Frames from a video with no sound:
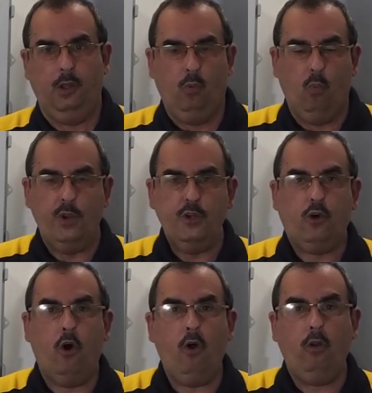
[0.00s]
When you
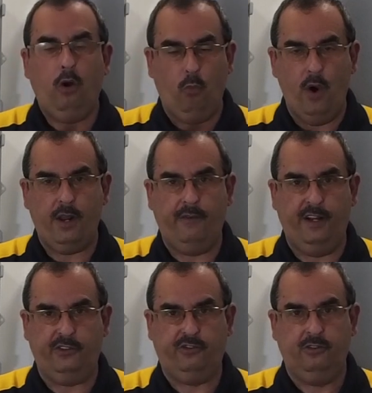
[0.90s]
call one of
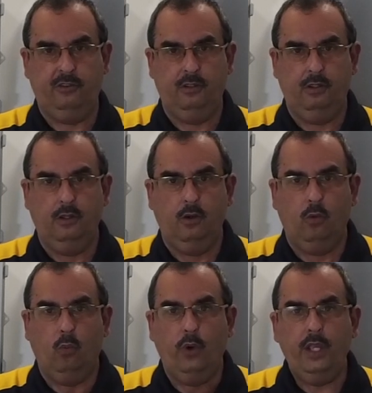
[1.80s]
us,
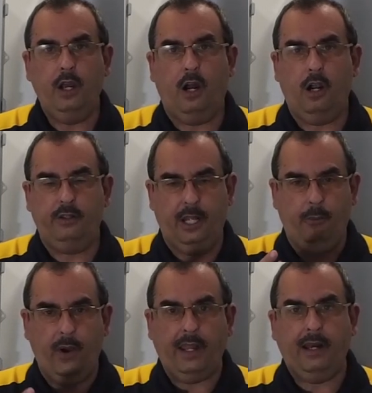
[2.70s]
we are
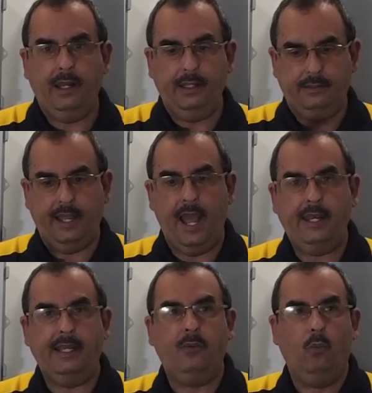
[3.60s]
directly tied
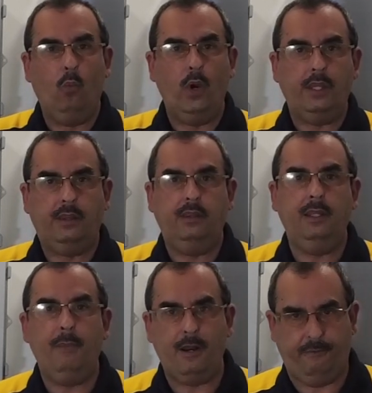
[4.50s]
in with the
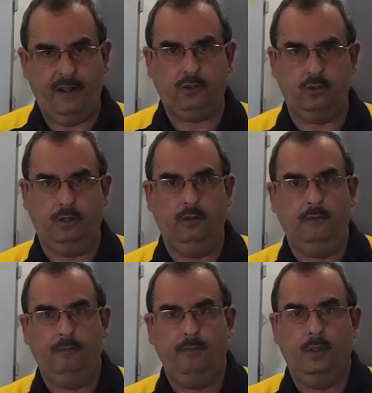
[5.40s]
manufacturer.
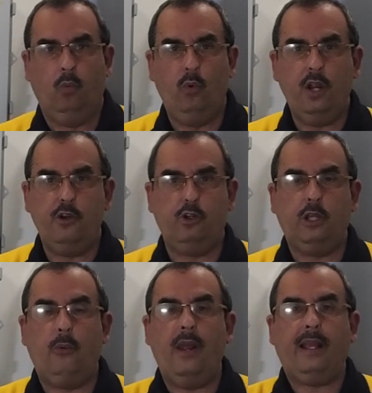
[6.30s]
We are your
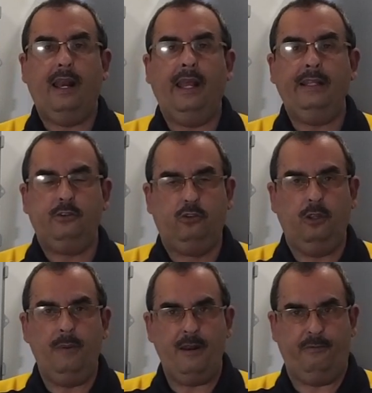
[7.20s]
direct link to the
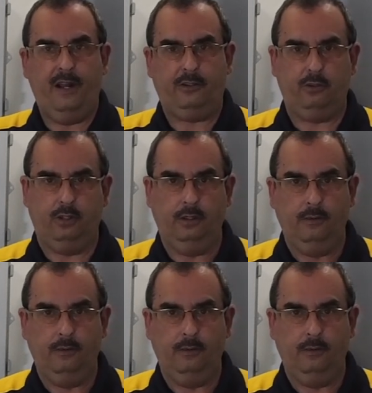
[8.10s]
manufacturer.